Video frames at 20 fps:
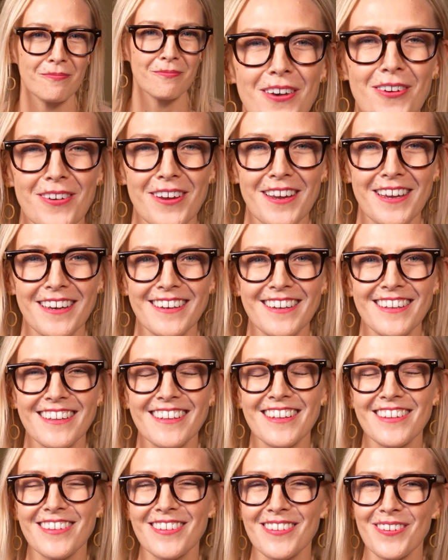All right,
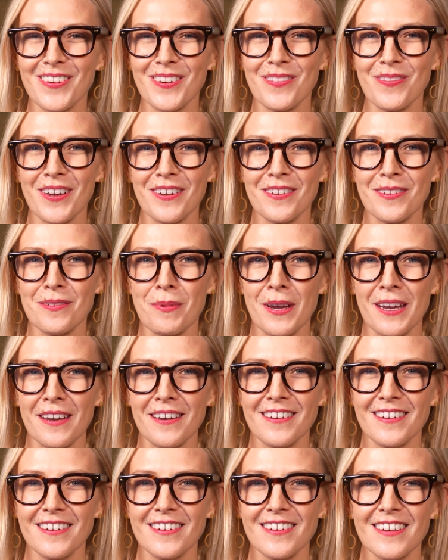let's learn about debate.